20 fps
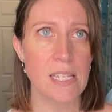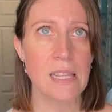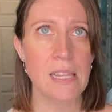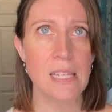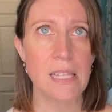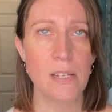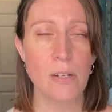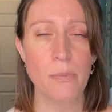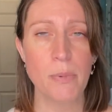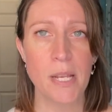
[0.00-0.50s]

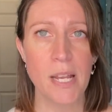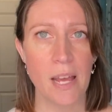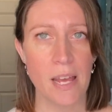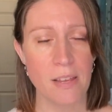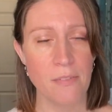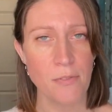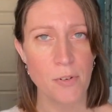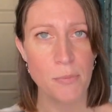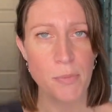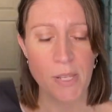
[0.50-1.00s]
little bit
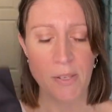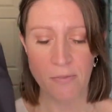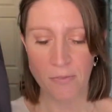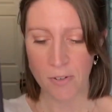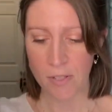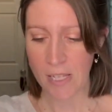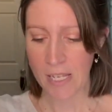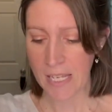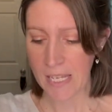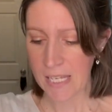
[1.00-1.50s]
high for me
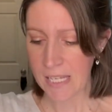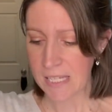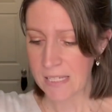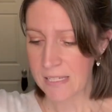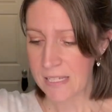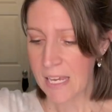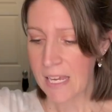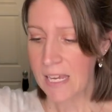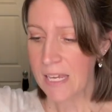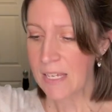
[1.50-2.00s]
for leggings.